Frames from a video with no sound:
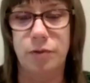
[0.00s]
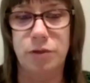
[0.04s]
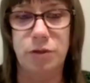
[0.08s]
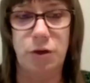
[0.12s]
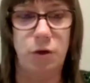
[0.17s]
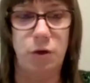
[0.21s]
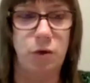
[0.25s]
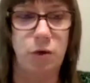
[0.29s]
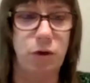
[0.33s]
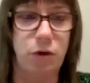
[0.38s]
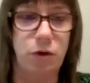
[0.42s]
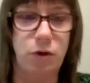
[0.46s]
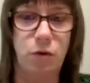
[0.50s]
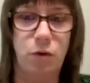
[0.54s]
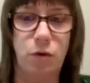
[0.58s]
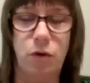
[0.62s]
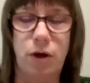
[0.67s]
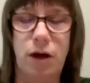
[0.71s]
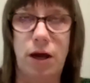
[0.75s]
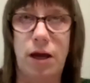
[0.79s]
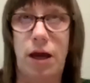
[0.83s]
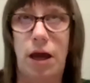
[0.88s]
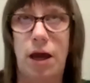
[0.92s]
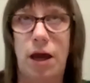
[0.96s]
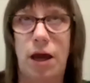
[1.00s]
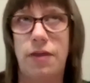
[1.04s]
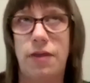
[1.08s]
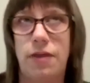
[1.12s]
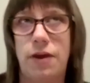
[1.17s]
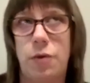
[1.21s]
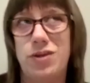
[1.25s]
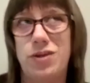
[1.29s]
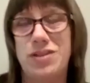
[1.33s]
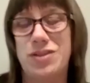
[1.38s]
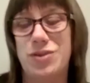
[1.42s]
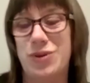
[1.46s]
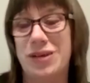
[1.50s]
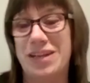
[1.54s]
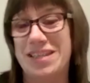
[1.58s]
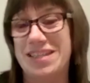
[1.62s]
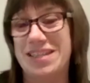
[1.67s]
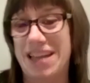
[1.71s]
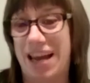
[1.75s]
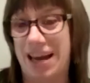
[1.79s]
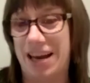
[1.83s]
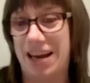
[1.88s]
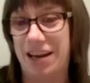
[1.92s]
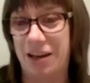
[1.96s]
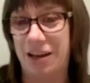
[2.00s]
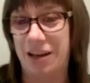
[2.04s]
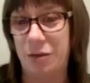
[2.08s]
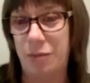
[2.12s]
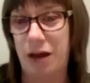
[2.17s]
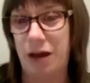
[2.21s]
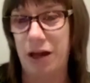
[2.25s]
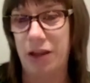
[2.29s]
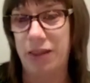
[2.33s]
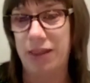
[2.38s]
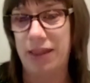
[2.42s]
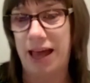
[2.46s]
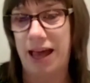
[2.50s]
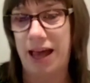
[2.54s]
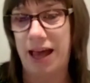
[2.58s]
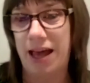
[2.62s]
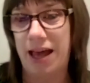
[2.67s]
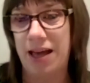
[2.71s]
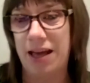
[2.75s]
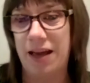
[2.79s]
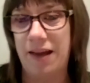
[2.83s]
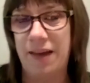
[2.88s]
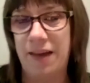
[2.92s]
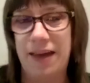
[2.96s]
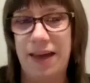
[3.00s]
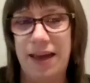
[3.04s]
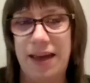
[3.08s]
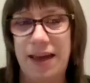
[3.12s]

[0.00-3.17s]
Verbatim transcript: So, you know, I think what's so exciting about that